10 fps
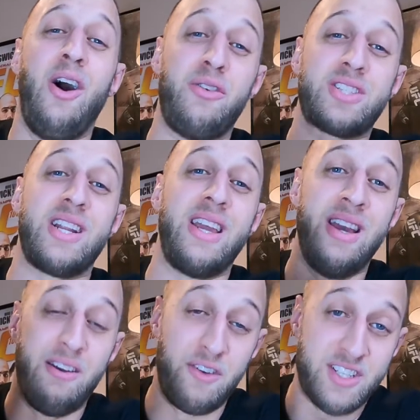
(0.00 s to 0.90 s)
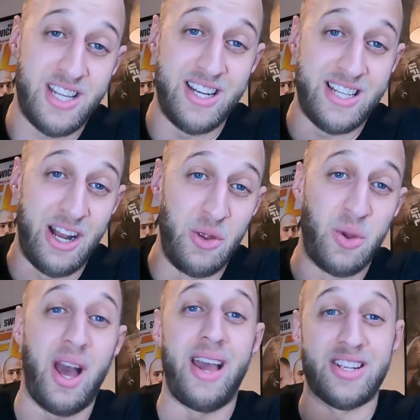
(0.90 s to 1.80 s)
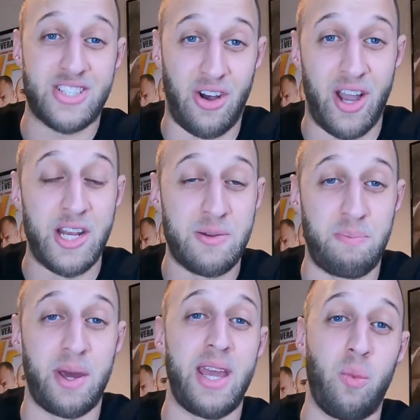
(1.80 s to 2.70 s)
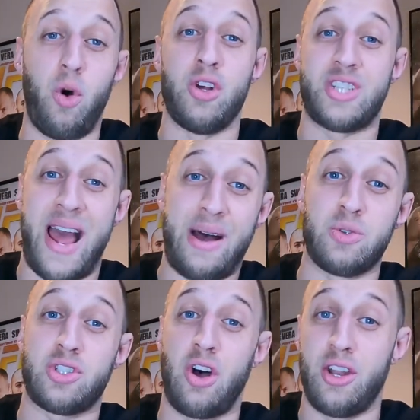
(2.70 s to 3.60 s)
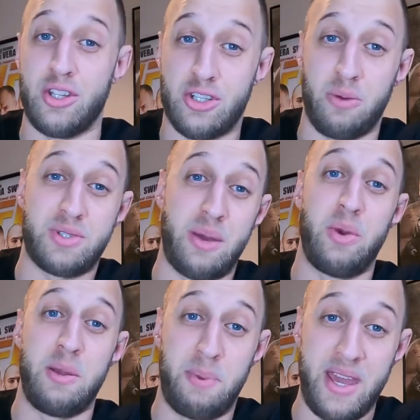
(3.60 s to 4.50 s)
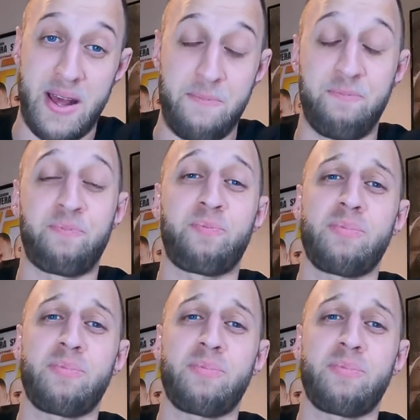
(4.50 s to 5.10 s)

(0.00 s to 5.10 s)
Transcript: Obviously, Vicente Luque aside, but he was outside of the top 10 when he beat him.